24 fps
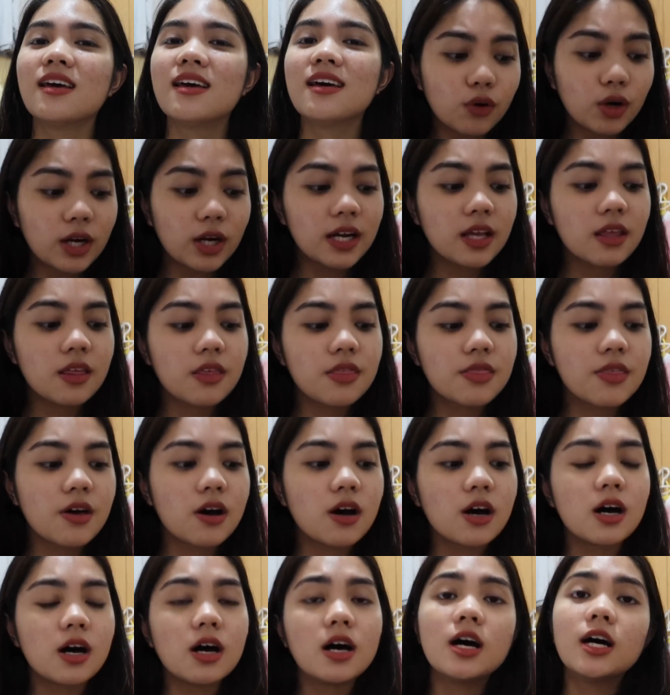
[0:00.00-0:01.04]
For
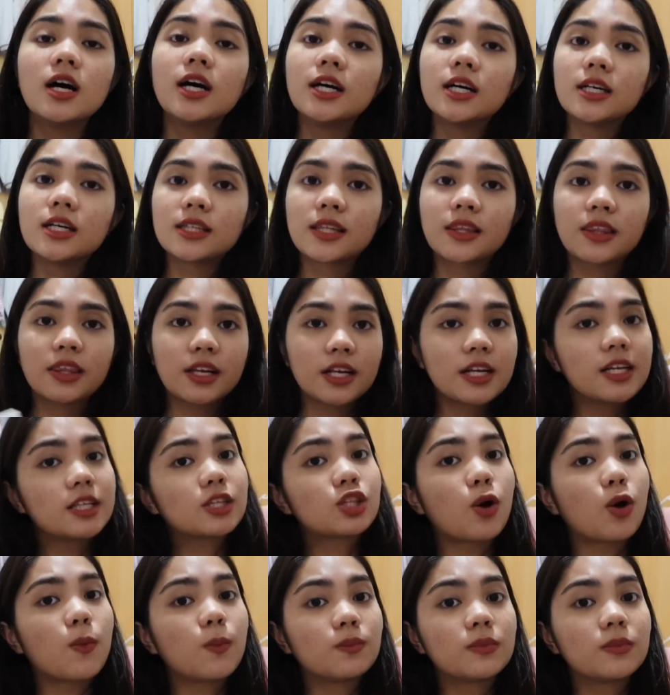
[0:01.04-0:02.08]
the 3
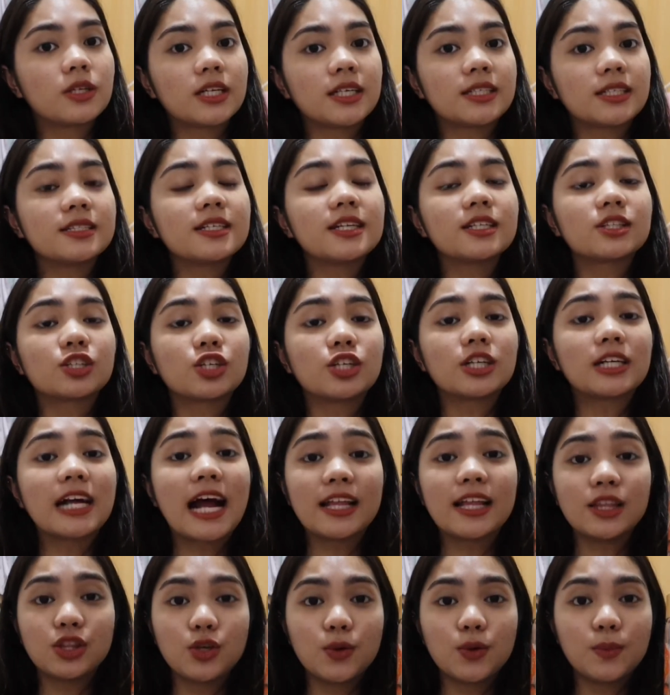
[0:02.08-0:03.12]
tumblers, ito
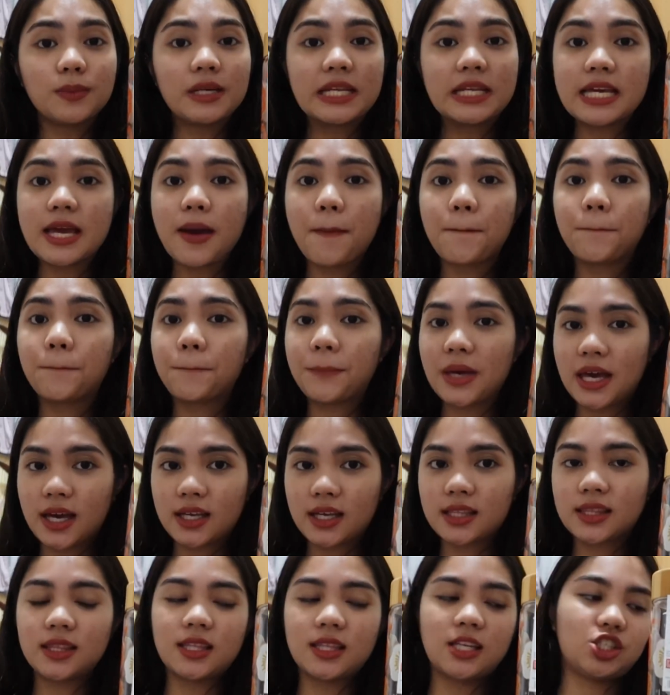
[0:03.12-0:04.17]
randomly picked
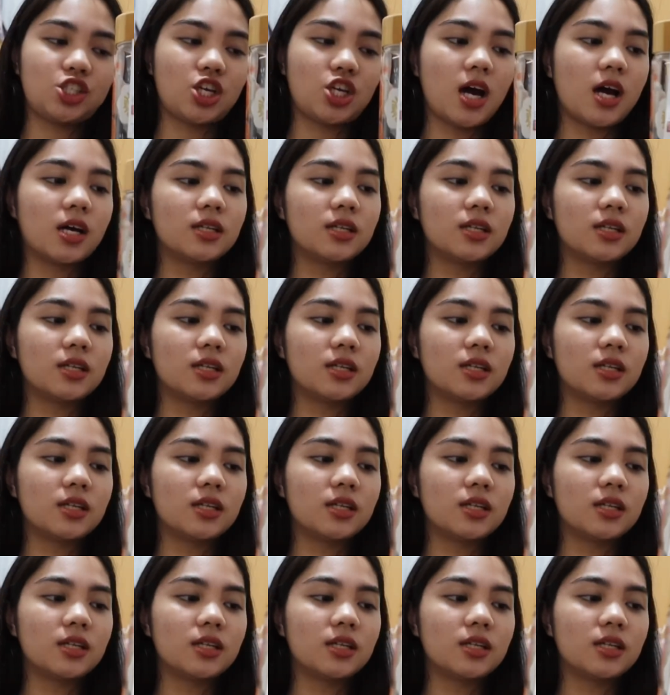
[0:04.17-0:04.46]
na siya.